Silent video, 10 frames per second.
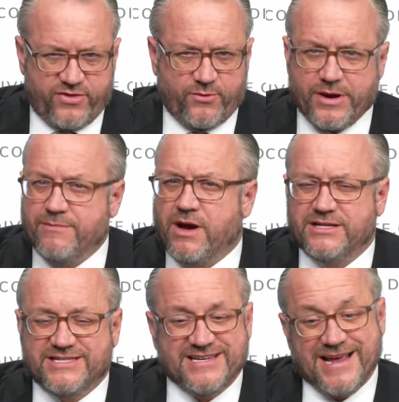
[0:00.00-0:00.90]
three
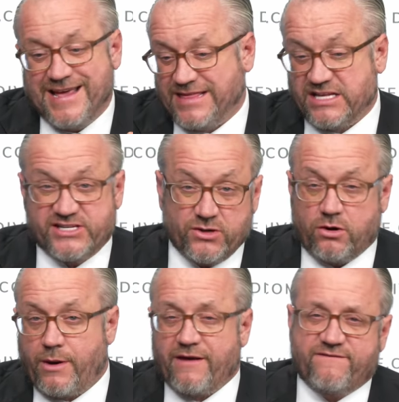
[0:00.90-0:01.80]
months that's still
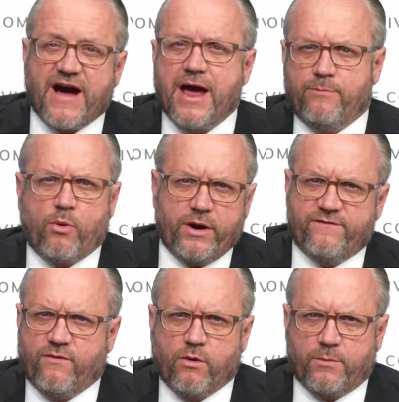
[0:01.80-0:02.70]
around
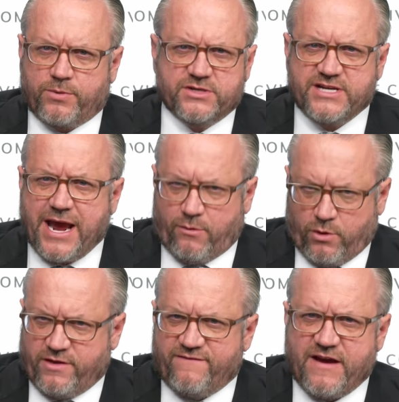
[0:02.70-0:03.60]
5.4%,
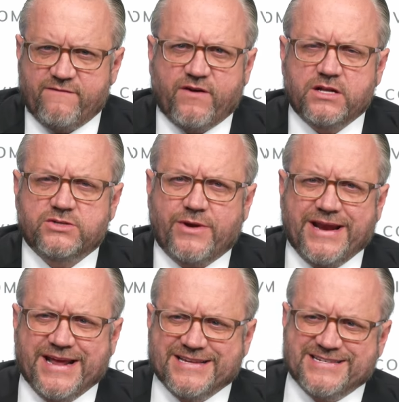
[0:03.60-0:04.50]
where the Fed funds
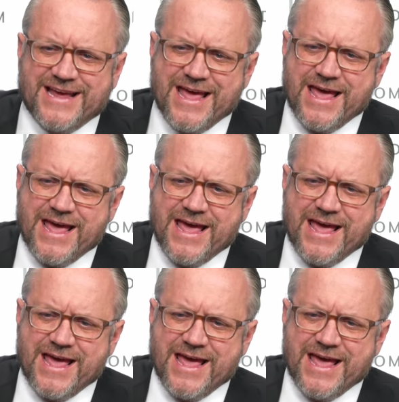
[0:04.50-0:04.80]
rate is.